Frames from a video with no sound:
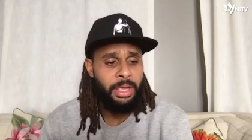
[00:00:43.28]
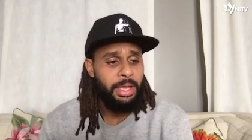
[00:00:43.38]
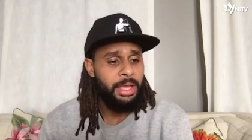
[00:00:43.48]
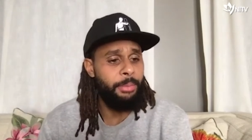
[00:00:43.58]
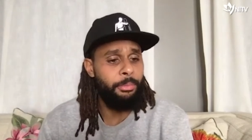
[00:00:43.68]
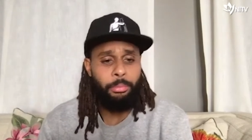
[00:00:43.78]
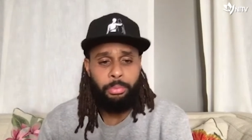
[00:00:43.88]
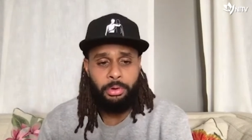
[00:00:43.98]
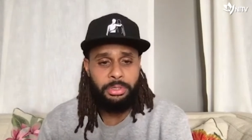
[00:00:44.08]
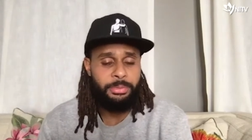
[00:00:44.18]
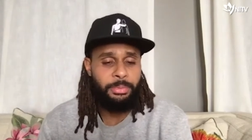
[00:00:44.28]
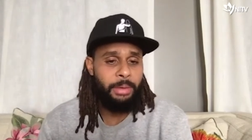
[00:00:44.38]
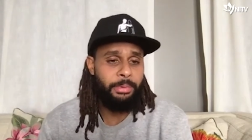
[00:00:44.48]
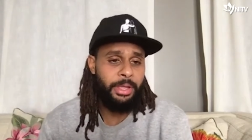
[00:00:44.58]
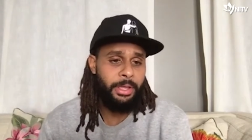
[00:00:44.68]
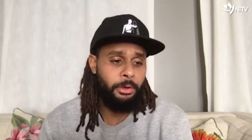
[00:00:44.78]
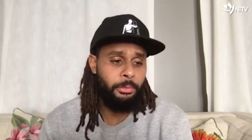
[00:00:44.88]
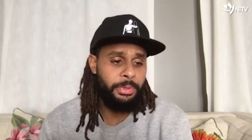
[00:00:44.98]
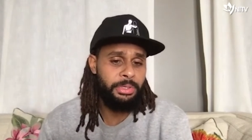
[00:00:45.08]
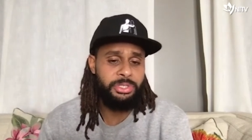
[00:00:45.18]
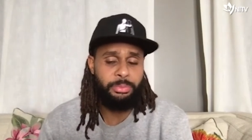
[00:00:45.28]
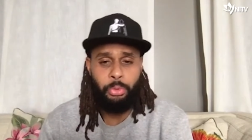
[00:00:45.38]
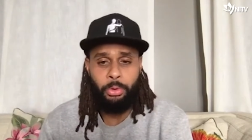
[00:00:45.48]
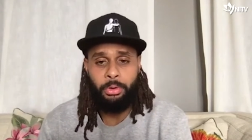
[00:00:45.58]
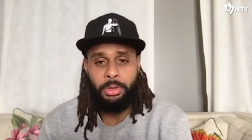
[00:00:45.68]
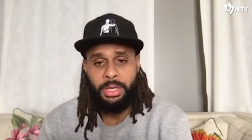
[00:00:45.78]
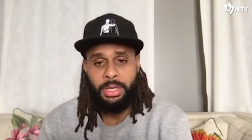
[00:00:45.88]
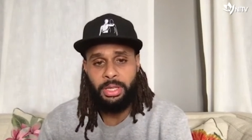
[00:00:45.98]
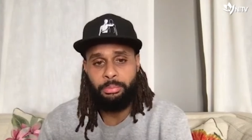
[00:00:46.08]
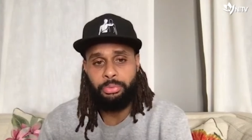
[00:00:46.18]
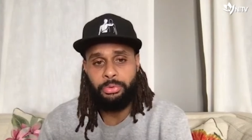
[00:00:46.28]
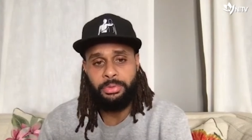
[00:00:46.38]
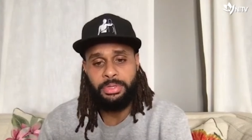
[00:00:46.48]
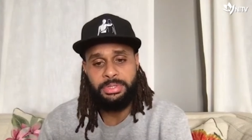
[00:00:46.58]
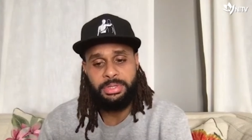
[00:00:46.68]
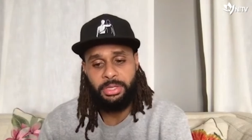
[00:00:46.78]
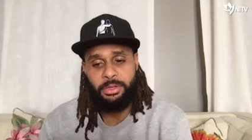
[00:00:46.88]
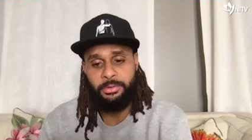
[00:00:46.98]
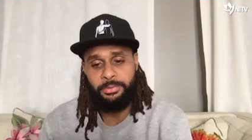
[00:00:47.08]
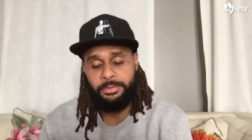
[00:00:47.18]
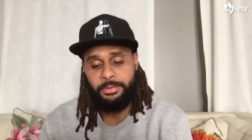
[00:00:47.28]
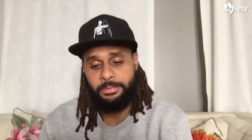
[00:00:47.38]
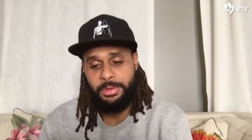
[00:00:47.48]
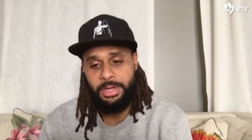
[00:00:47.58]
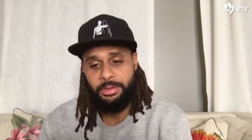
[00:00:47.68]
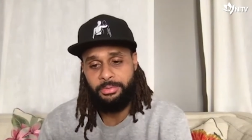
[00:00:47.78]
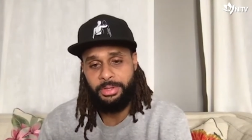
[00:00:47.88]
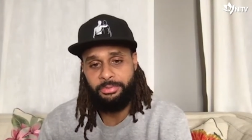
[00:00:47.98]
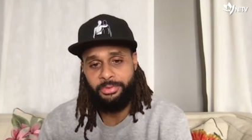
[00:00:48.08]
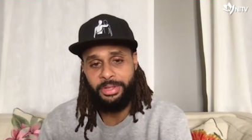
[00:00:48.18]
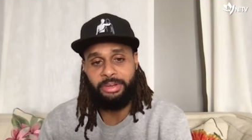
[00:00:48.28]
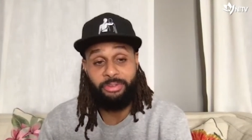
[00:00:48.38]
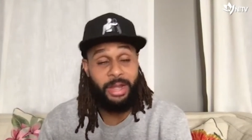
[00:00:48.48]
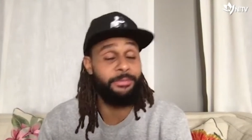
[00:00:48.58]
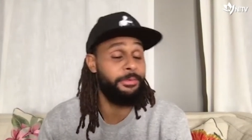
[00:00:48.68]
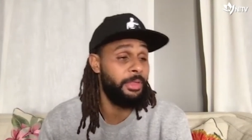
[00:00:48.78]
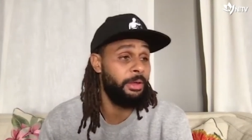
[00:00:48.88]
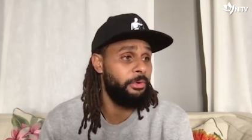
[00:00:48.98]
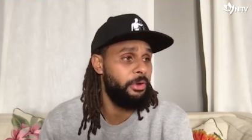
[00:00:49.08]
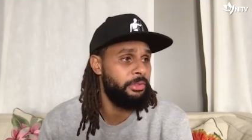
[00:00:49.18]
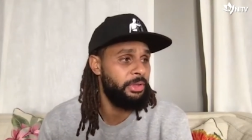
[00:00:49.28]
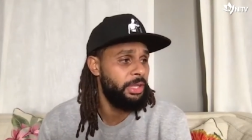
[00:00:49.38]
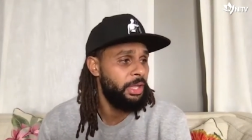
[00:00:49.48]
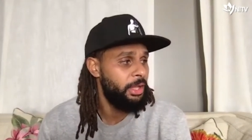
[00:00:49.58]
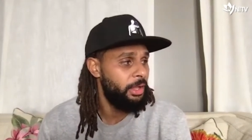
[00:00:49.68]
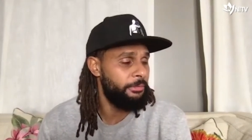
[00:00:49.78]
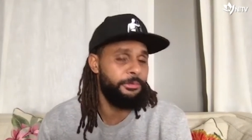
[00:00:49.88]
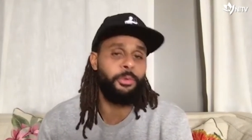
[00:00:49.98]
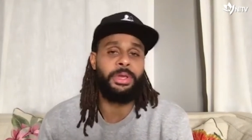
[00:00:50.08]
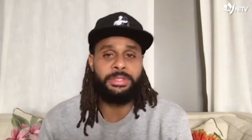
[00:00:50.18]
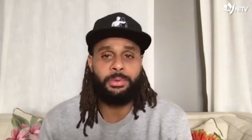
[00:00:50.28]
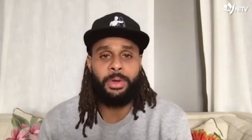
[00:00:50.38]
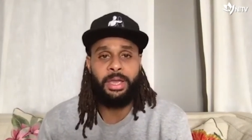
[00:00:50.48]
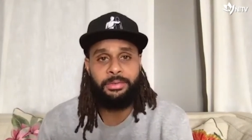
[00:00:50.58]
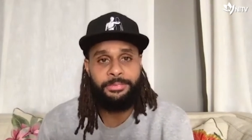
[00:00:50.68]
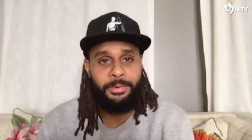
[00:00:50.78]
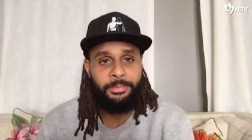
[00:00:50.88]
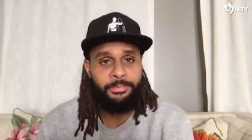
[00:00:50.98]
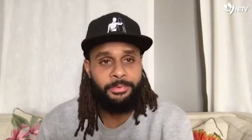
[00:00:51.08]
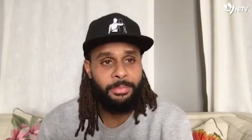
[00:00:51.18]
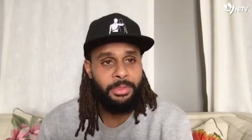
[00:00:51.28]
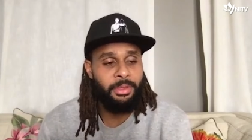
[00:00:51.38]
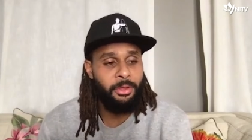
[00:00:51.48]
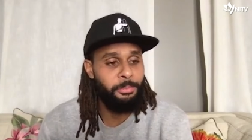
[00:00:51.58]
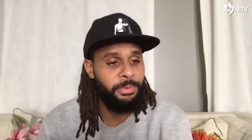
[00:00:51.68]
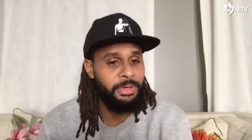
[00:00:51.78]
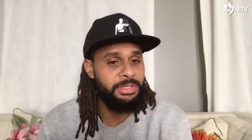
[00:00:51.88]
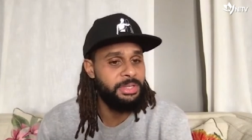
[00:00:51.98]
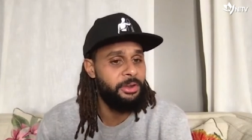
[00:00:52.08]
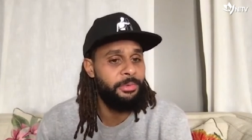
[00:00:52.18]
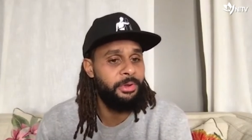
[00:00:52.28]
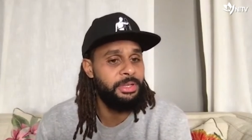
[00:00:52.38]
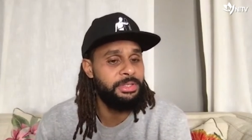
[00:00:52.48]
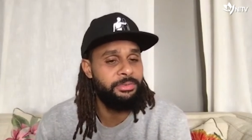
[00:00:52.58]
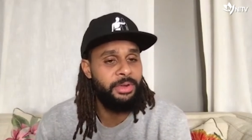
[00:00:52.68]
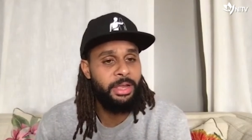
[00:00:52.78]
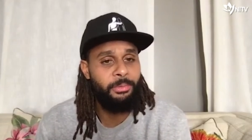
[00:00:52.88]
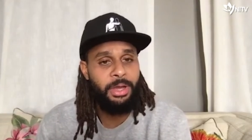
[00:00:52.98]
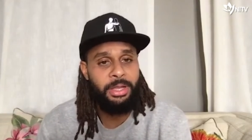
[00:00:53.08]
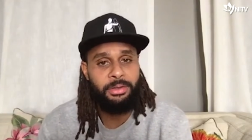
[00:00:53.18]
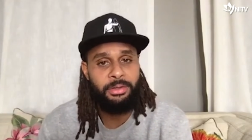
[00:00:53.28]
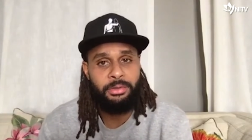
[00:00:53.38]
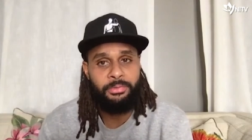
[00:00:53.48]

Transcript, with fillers: come on board to be able to help and support and, and pull this thing off. So uh, really really grateful that we're only a few weeks away from, from the opening ceremonies in round one of the